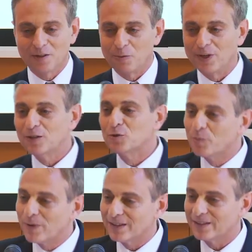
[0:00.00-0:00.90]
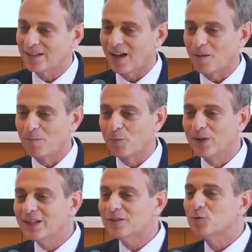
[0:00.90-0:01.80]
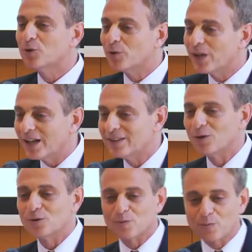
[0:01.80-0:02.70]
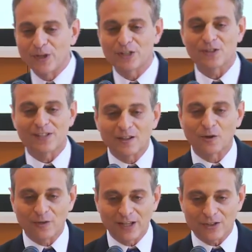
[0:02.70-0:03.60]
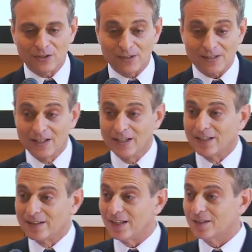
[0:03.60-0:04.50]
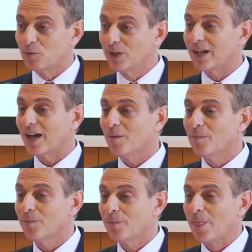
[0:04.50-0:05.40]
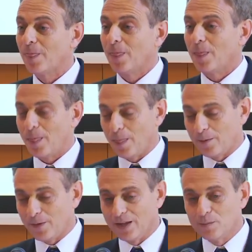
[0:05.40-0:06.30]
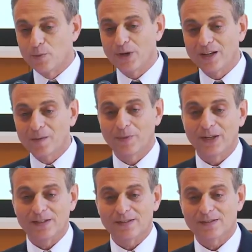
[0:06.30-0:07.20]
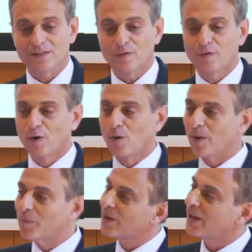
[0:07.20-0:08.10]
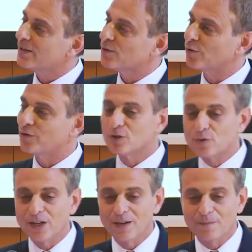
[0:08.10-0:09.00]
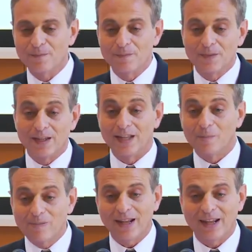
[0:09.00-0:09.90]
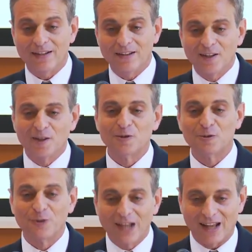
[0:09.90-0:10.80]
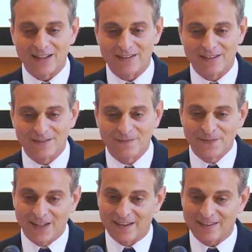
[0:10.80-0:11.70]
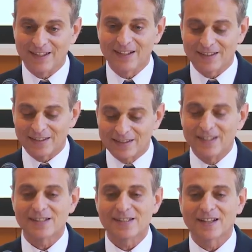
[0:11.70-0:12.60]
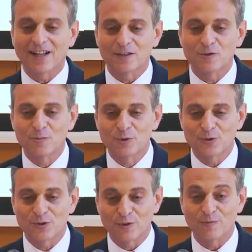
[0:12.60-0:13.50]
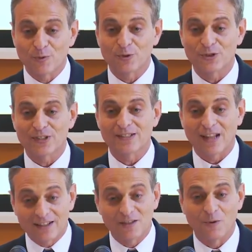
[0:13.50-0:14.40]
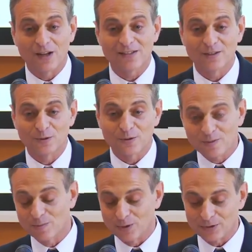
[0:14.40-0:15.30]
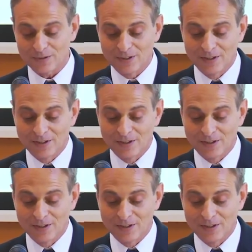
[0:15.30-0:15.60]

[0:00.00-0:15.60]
We need to build it up. We need to create those bridges and connections that will come and bring peace from a place of a dream and a plan to reality. I think that this is the contribution of projects like the ones that you support.